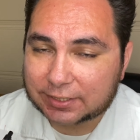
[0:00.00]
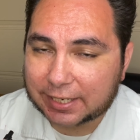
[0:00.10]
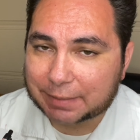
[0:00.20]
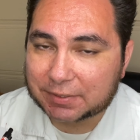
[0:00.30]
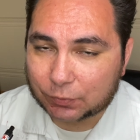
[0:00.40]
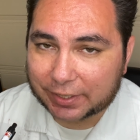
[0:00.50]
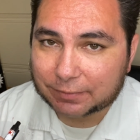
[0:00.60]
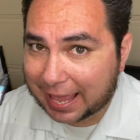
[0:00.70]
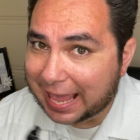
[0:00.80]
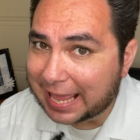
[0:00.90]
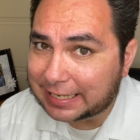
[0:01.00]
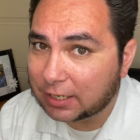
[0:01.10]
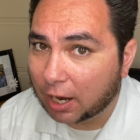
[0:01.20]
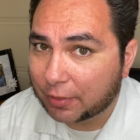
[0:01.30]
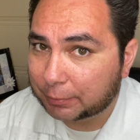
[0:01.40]
time as well. And
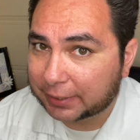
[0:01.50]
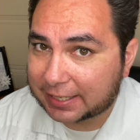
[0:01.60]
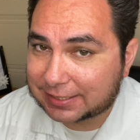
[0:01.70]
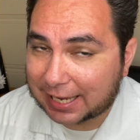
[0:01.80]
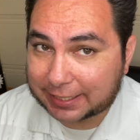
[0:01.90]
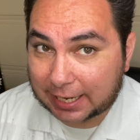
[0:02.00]
on the bright side,